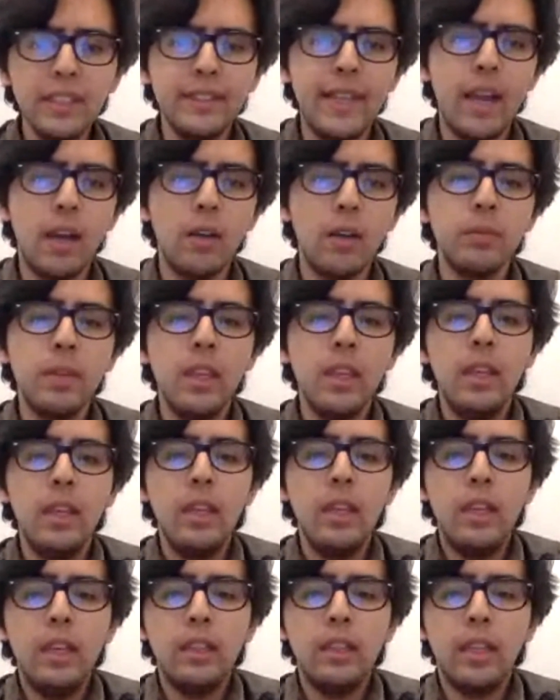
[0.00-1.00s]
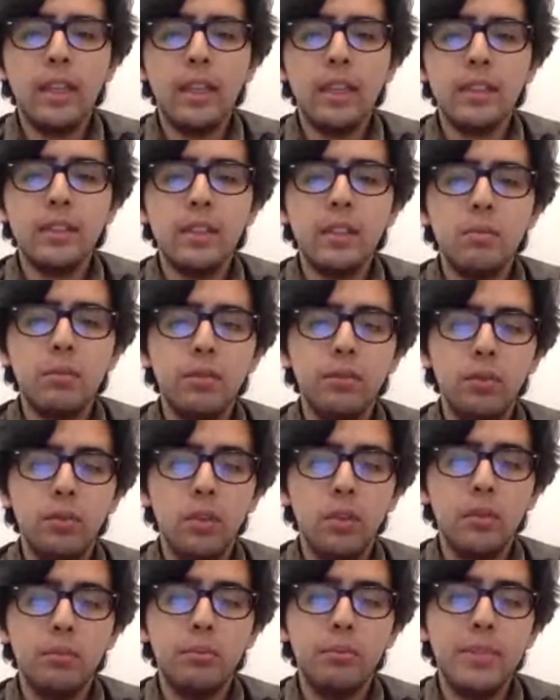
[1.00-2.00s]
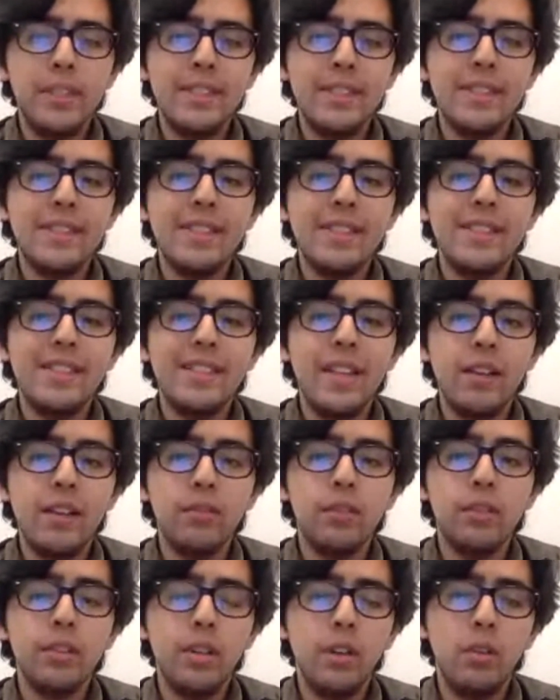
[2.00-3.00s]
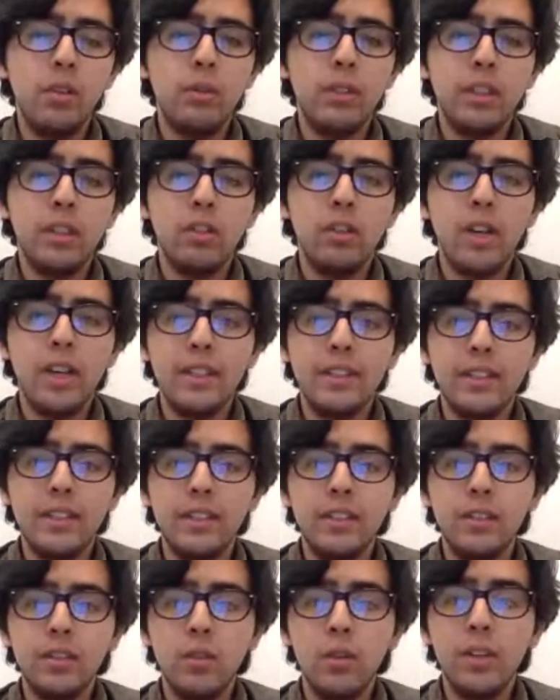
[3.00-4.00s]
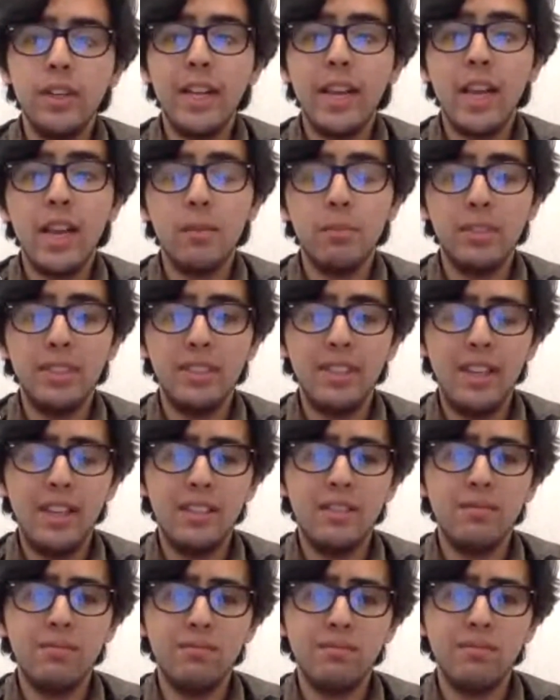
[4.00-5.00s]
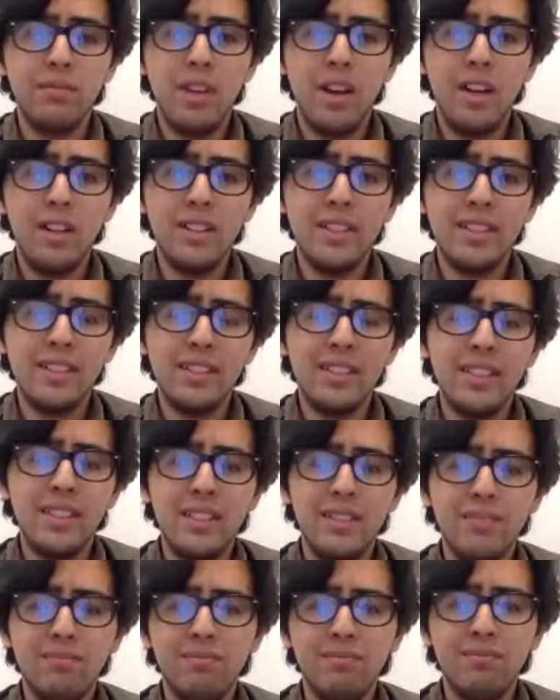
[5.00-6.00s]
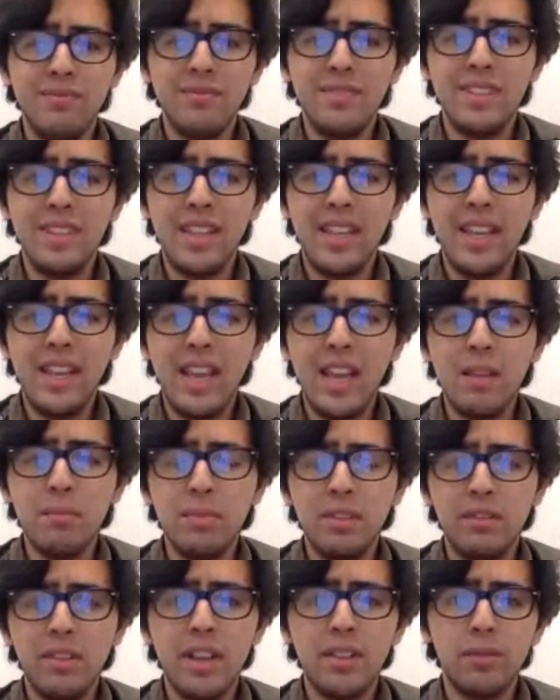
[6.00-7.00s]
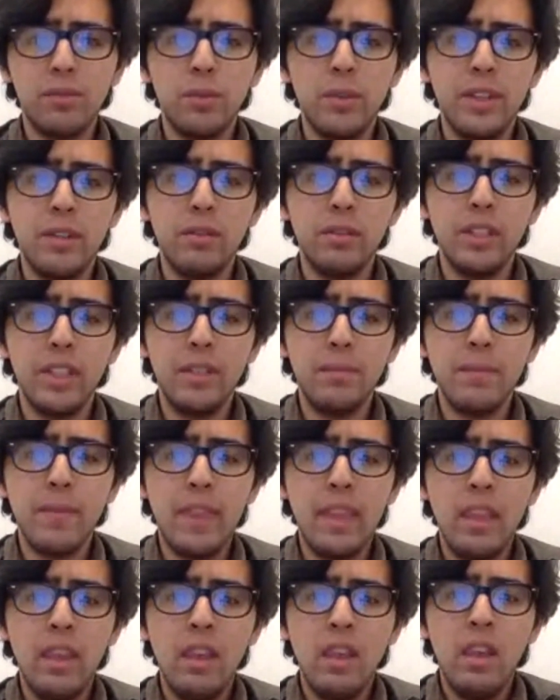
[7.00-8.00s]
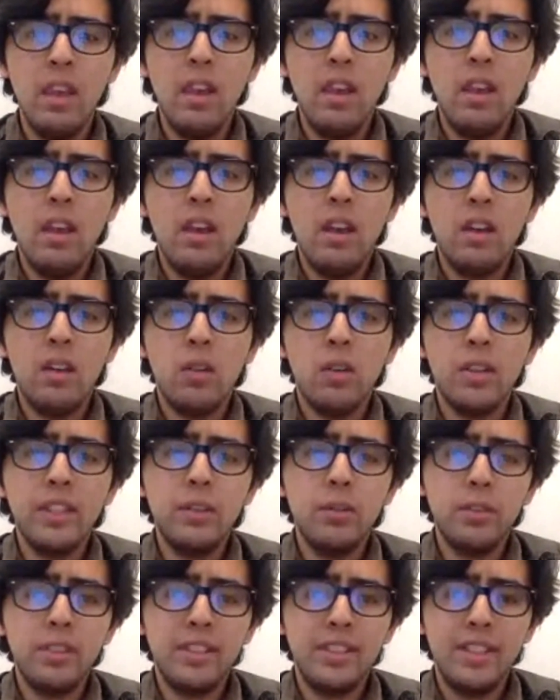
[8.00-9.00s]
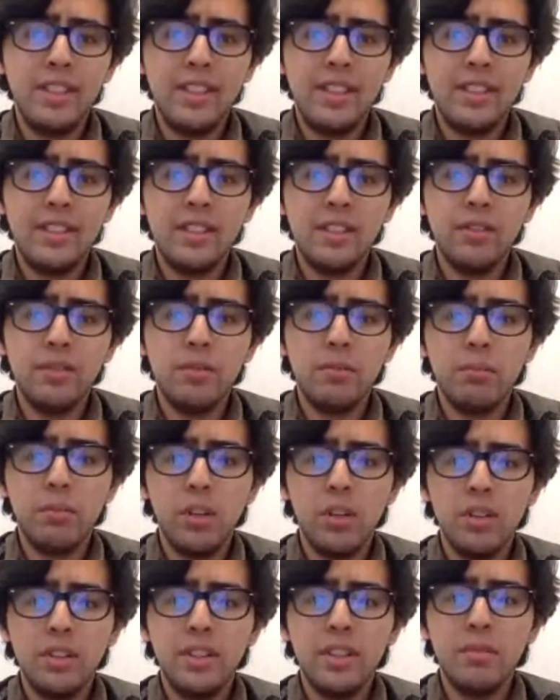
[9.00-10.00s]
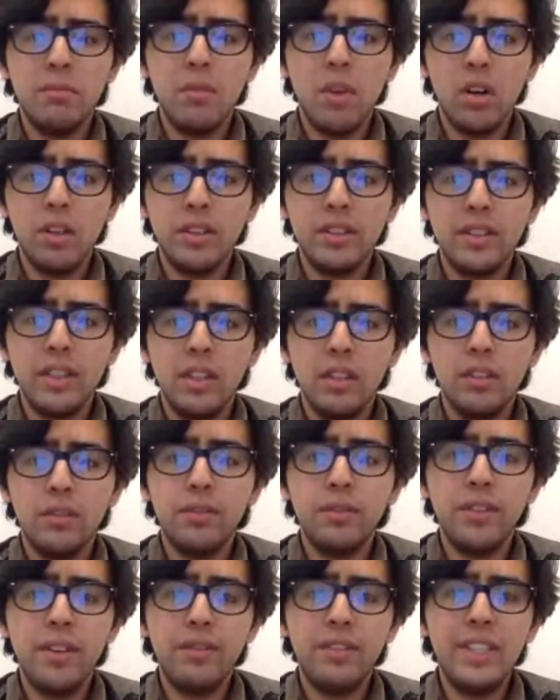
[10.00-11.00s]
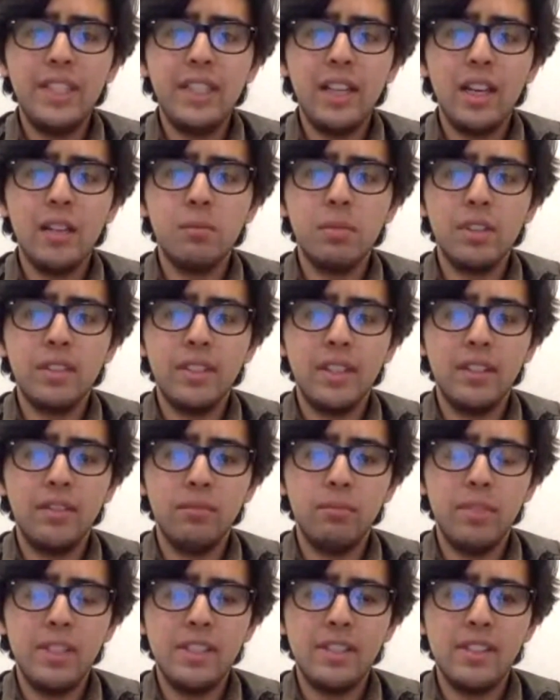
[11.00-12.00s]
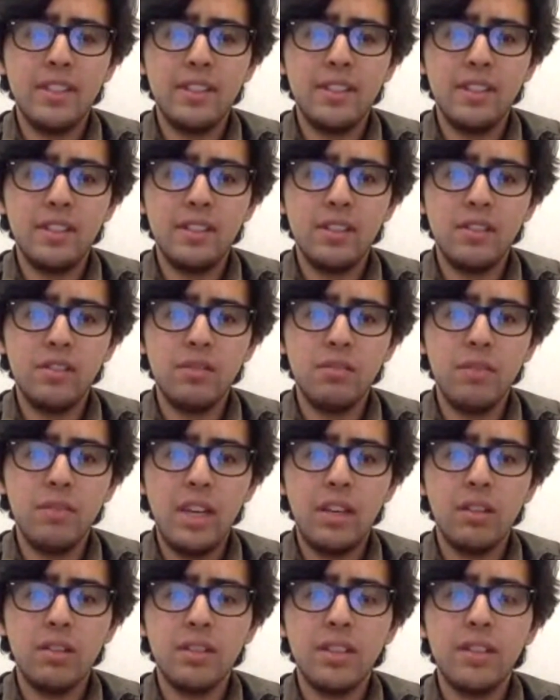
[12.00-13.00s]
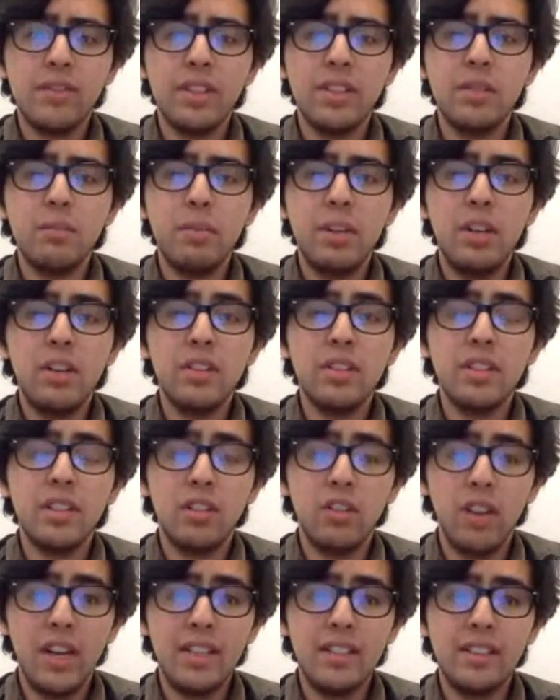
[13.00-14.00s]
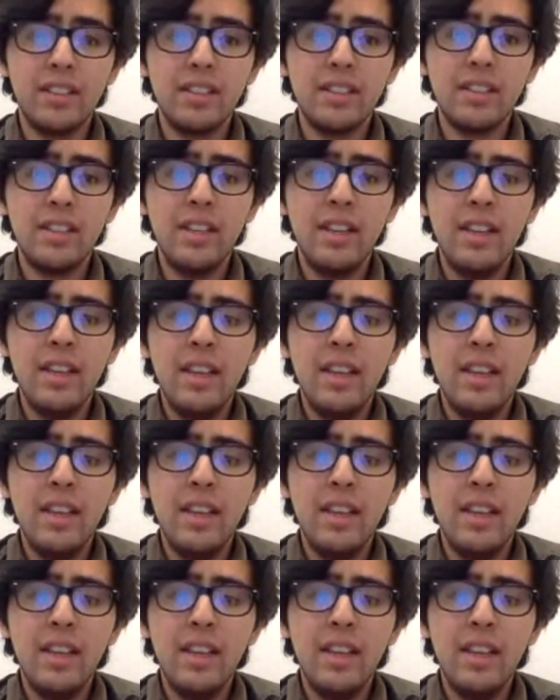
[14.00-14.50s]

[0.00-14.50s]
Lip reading: Now, like I said before, businesses never know when a crisis is going to happen, and honestly, they happen rather frequently. According to statistics from Burson Marsteller, 59% of business decision makers have experienced a crisis,